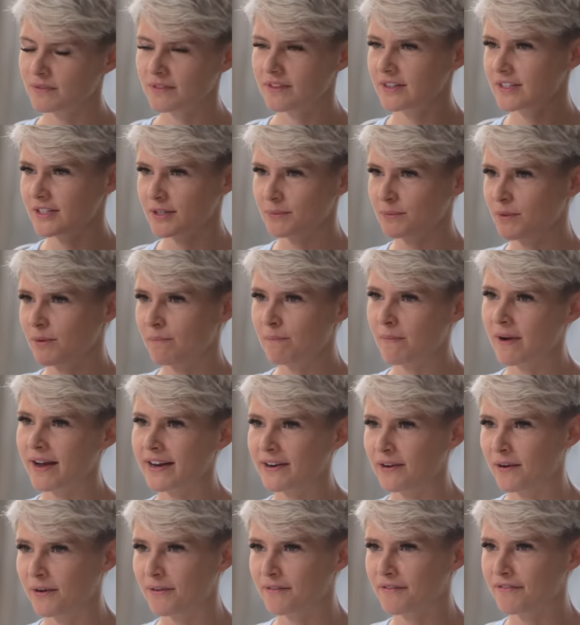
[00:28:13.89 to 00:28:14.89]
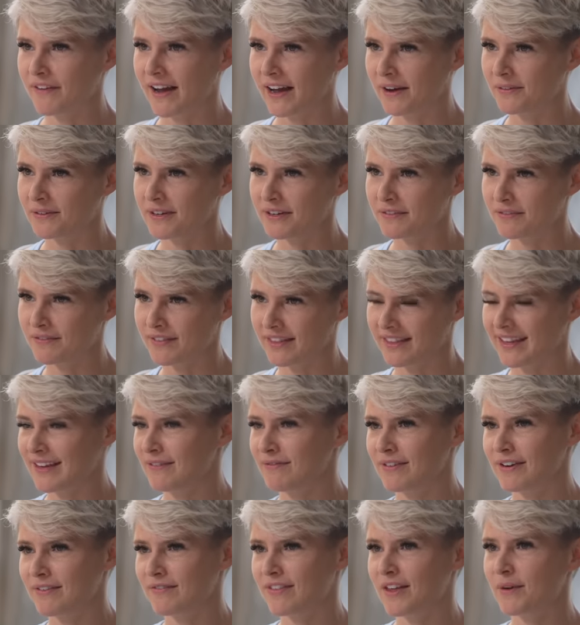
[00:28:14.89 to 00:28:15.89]
someone might not have found
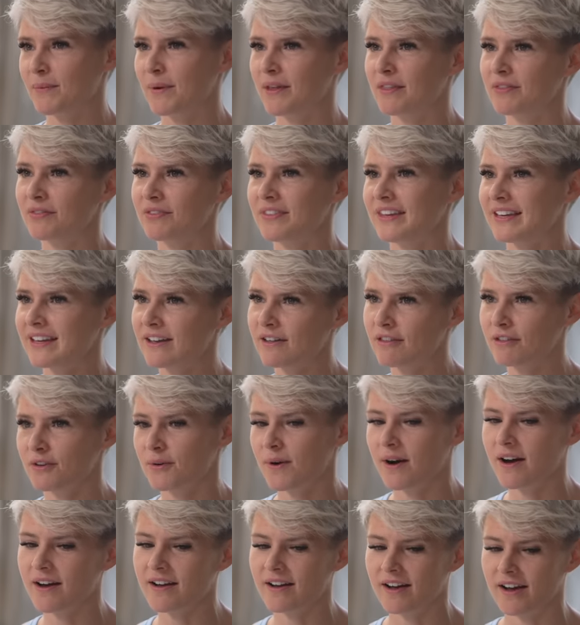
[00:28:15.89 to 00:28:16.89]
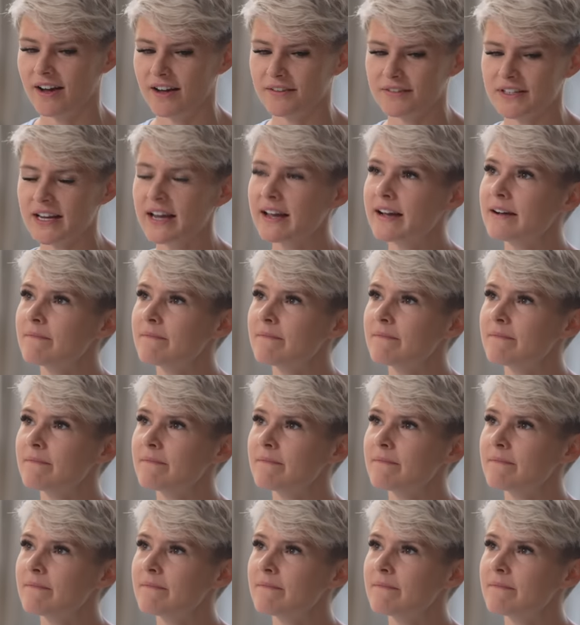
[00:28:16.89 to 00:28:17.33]
even if they went digging through archives,